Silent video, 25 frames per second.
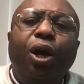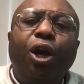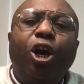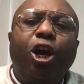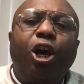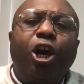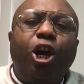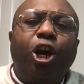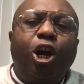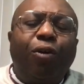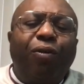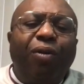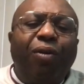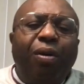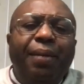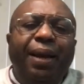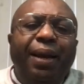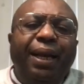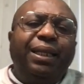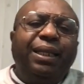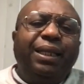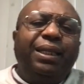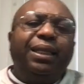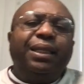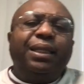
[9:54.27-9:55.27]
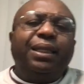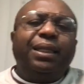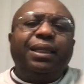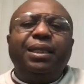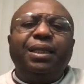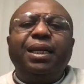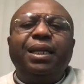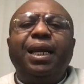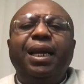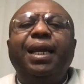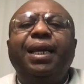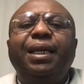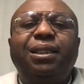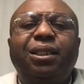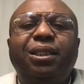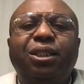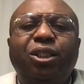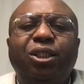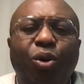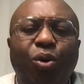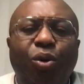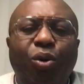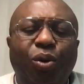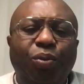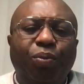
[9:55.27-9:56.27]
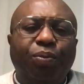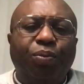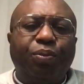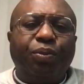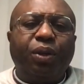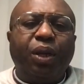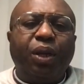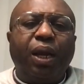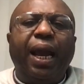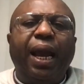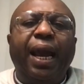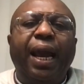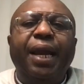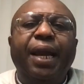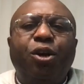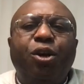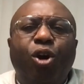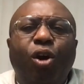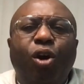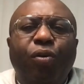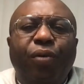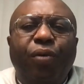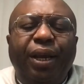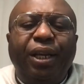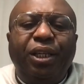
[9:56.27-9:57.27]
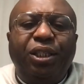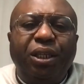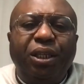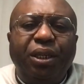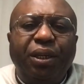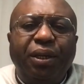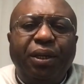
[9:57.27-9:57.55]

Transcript: Government needs to encourage